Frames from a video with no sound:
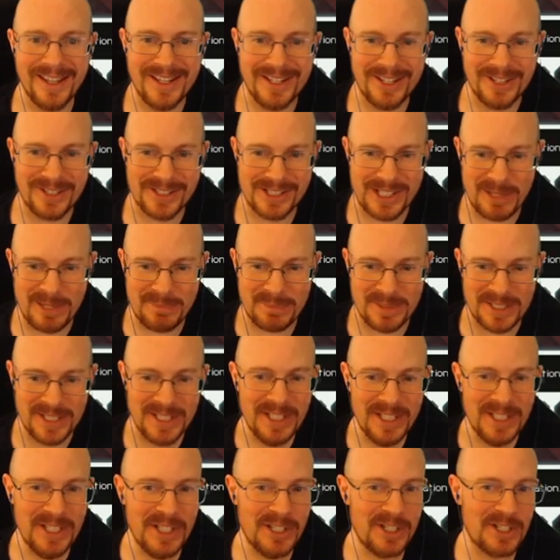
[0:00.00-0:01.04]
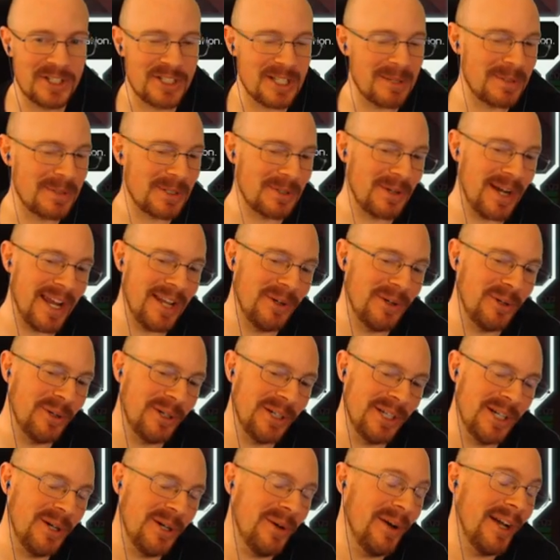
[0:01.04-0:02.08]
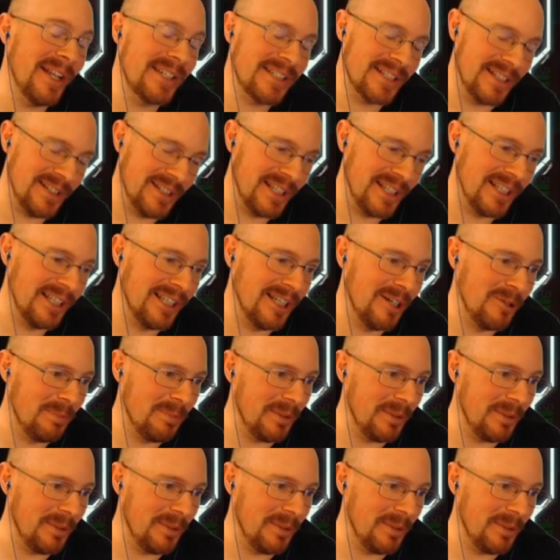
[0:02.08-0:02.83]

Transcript: your ship's your ship's great, Oreo. It's a little OP.